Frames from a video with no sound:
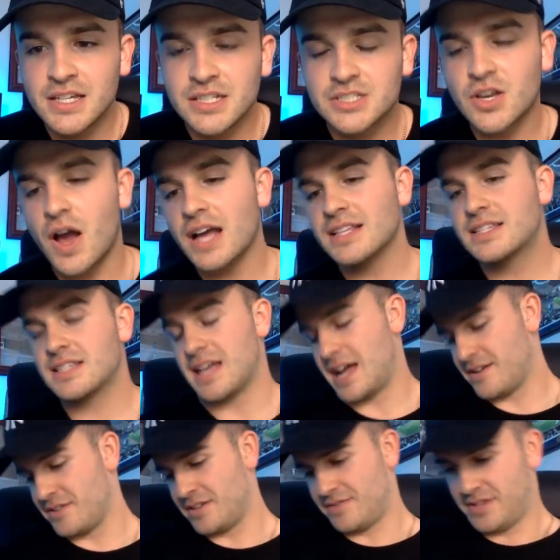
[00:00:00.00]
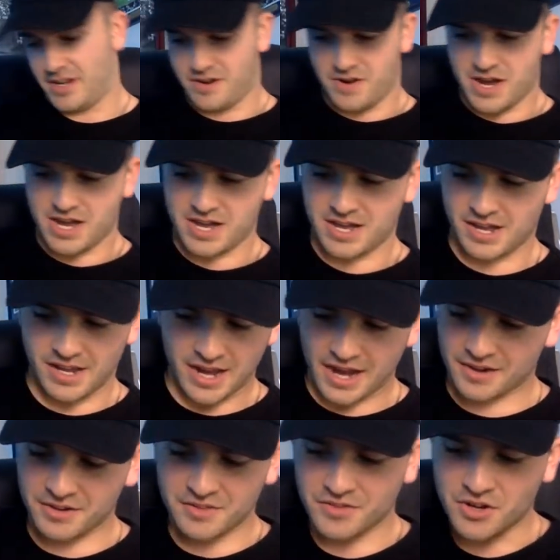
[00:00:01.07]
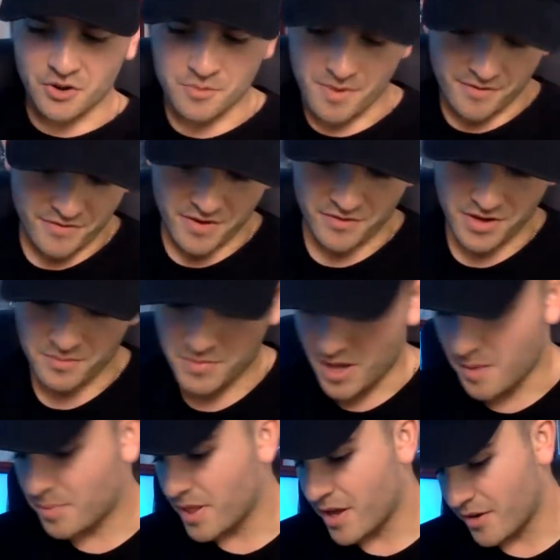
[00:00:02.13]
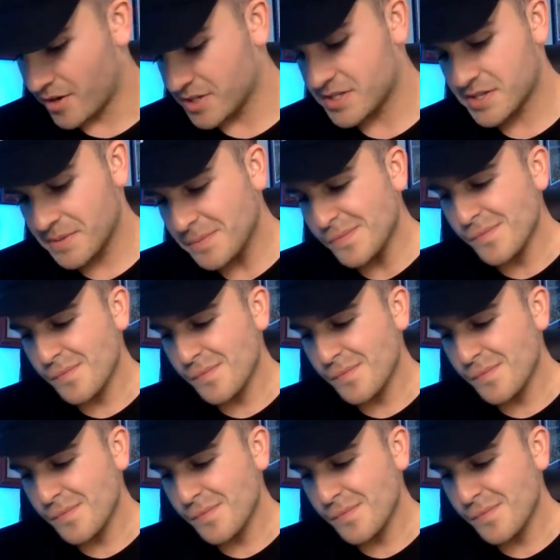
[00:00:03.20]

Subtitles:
So I don't even know. I don't even know who my favorite NBA player is.